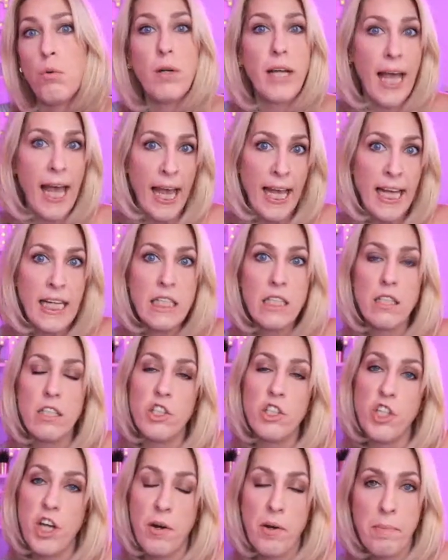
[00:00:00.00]
Kate and
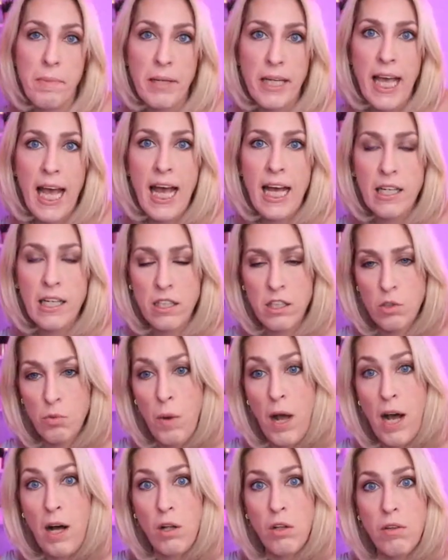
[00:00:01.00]
Jerry McCann as
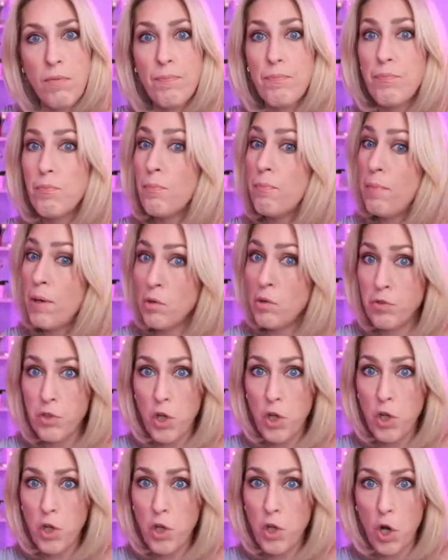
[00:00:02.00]
well, both
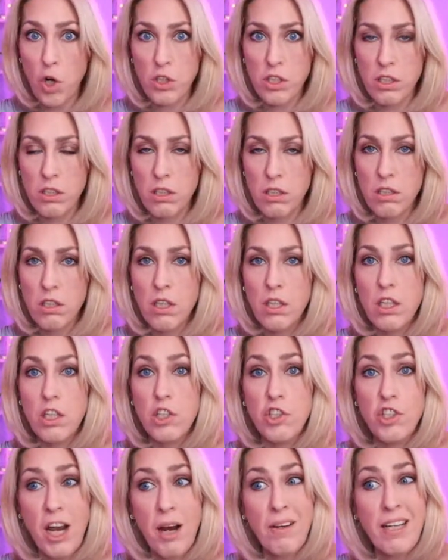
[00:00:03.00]
doctors.
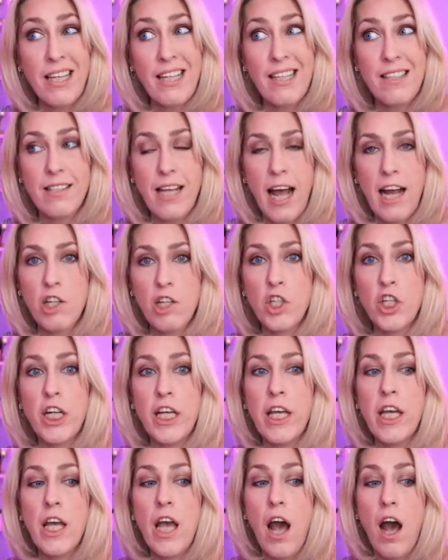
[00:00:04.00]
Jerry is
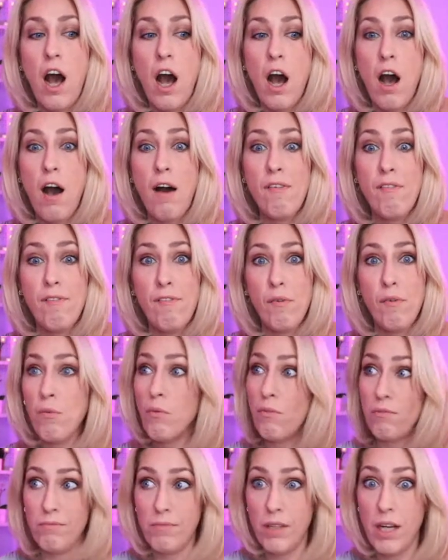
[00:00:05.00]
actually a
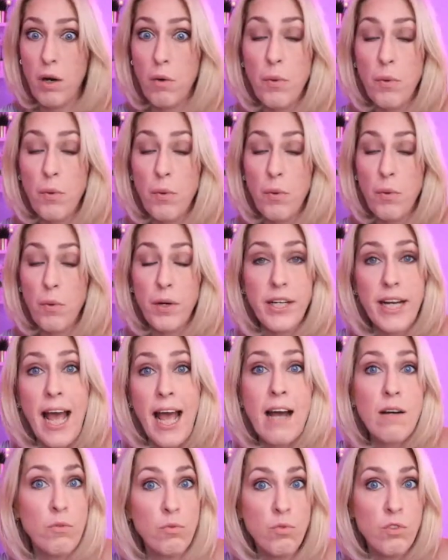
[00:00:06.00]

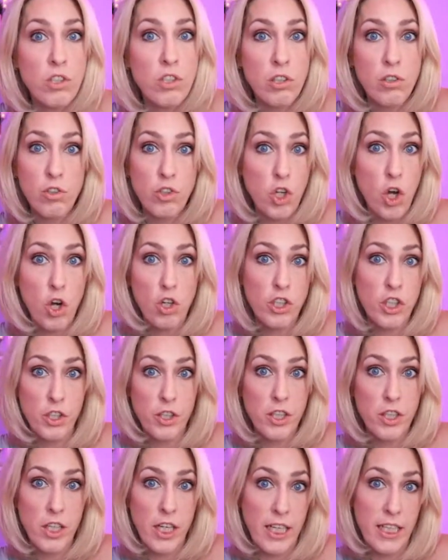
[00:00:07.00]
renowned
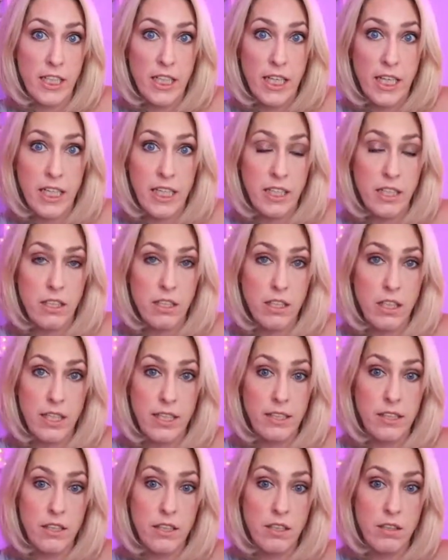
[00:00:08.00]
doctor
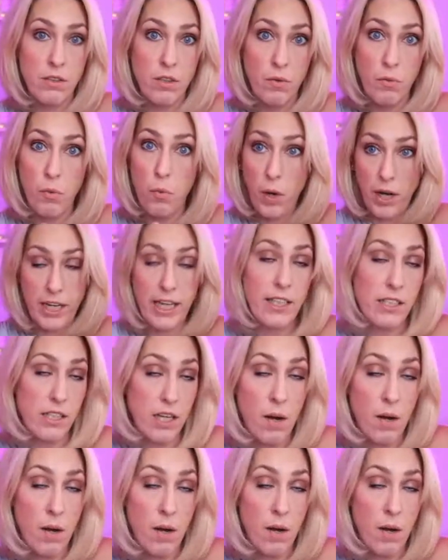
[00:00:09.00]
in where he's
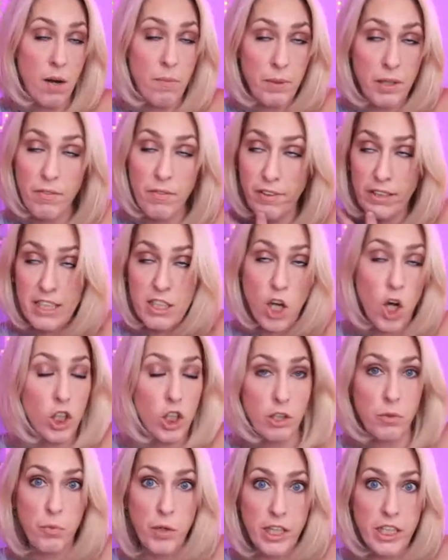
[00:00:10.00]
coming in Scotland,
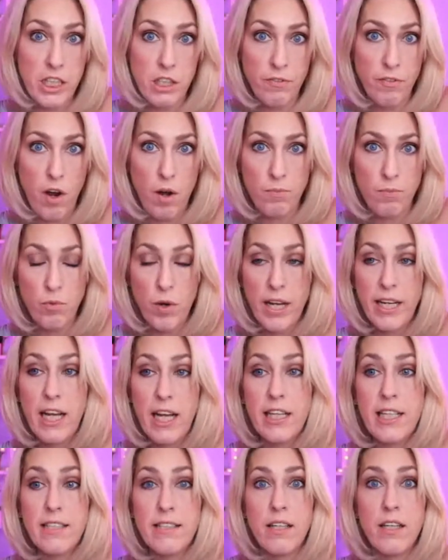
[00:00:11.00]
where he's from, right?
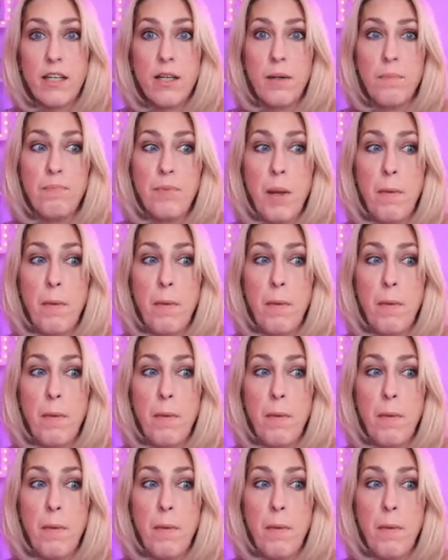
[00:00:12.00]
He's a